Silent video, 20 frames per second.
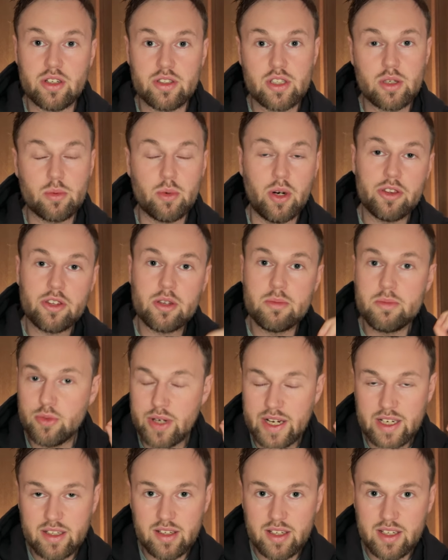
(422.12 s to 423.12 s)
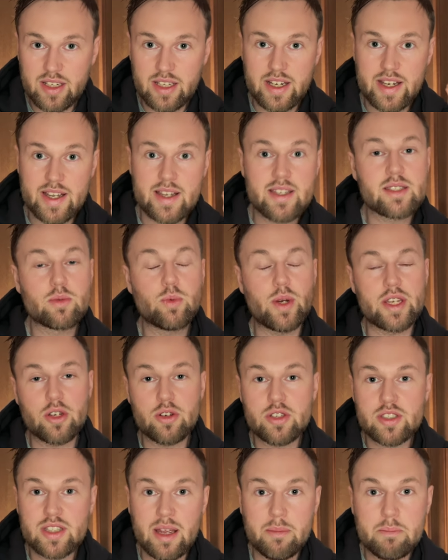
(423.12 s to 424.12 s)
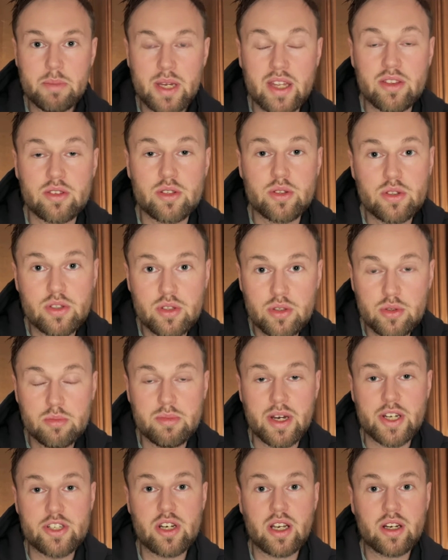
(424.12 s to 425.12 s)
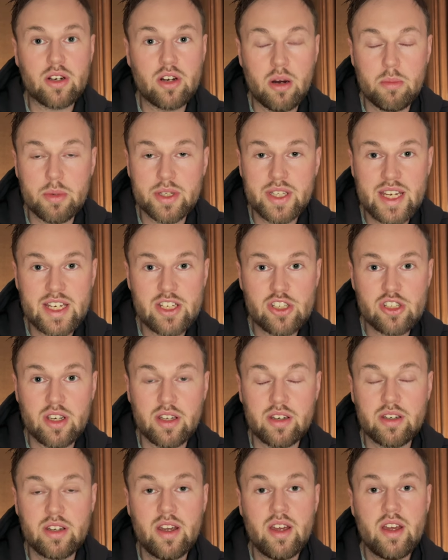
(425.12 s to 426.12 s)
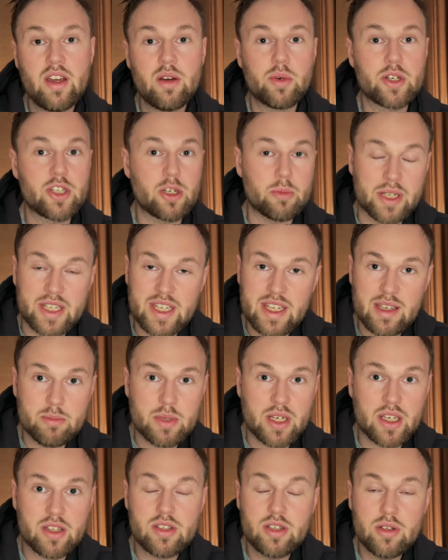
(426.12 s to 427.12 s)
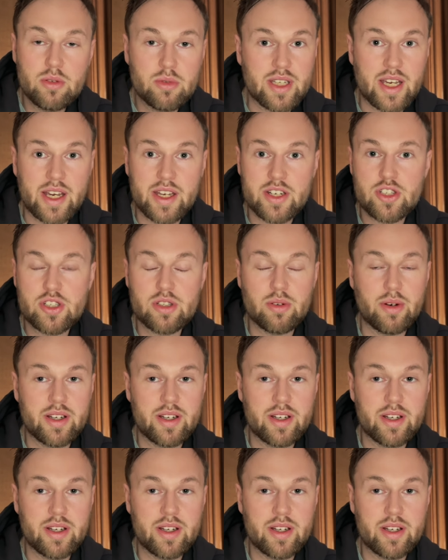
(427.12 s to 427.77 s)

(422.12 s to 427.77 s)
You want to recognize when you're stepping into too much accommodation, when you're becoming too nice to,